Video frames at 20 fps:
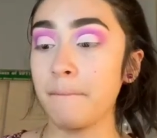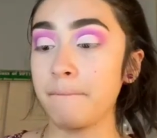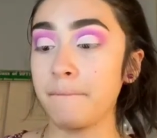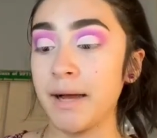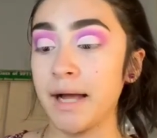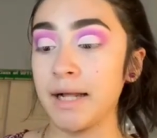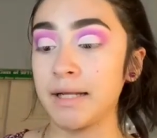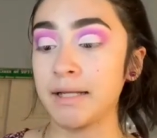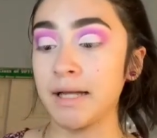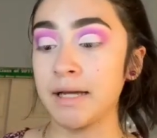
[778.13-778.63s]

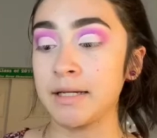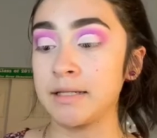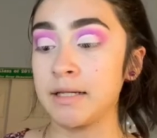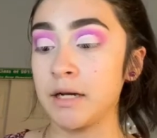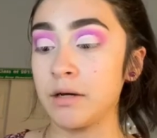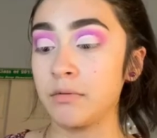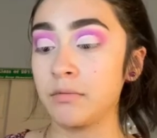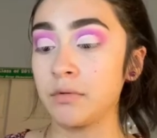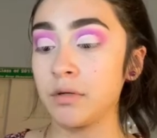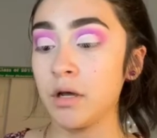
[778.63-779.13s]
pat that
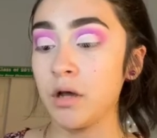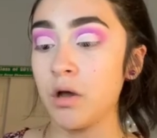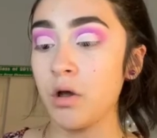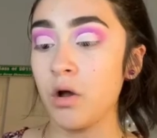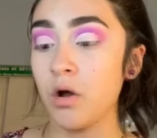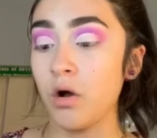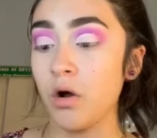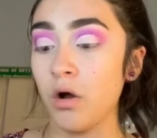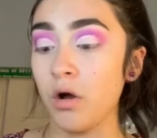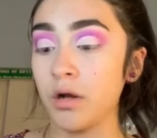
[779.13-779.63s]
down
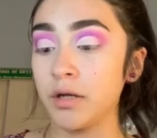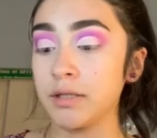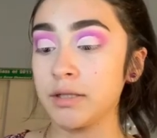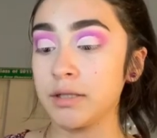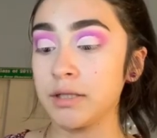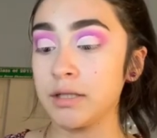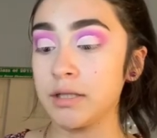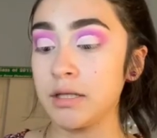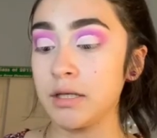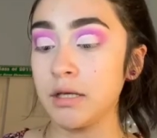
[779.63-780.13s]
on
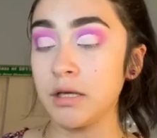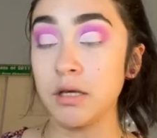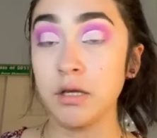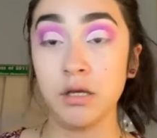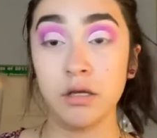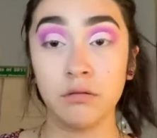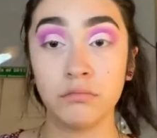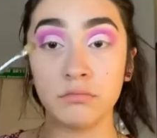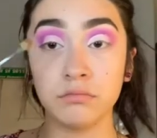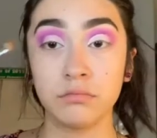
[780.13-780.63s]

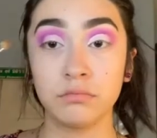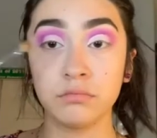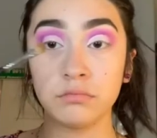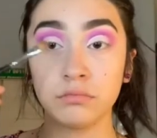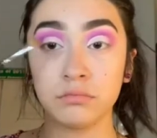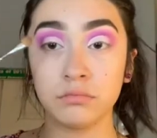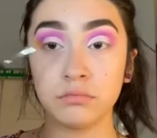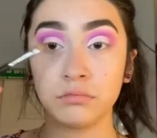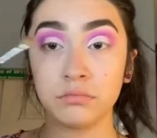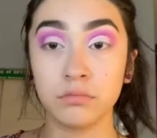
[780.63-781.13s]
the
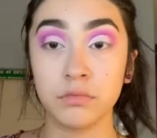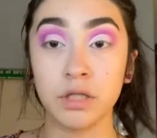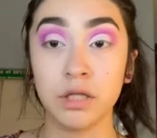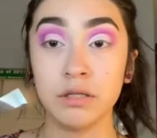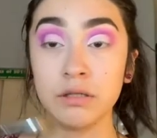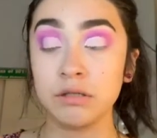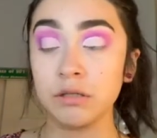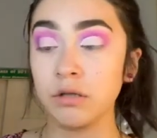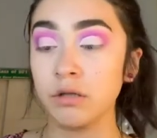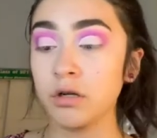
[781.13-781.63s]

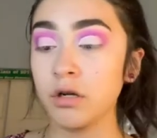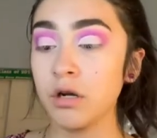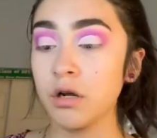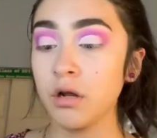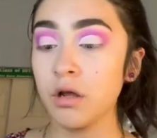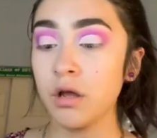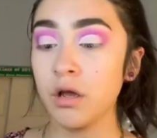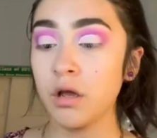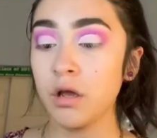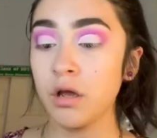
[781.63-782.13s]
concealer.
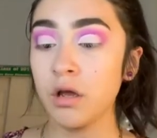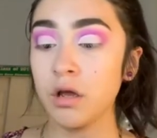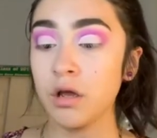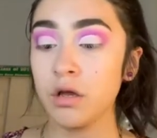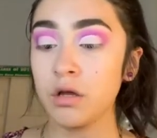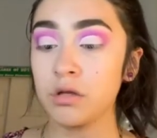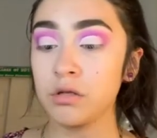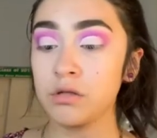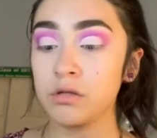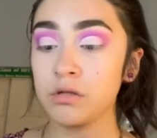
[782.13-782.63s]

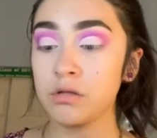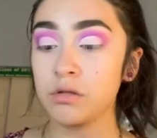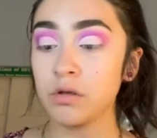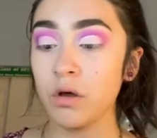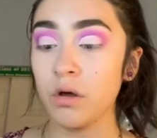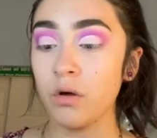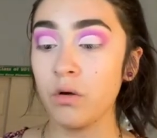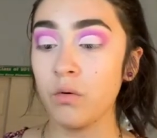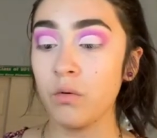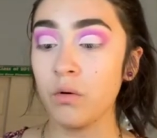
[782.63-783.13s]

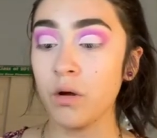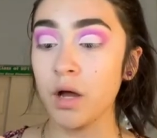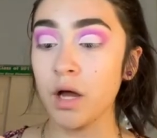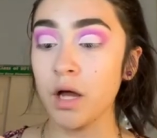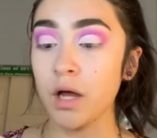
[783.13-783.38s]
So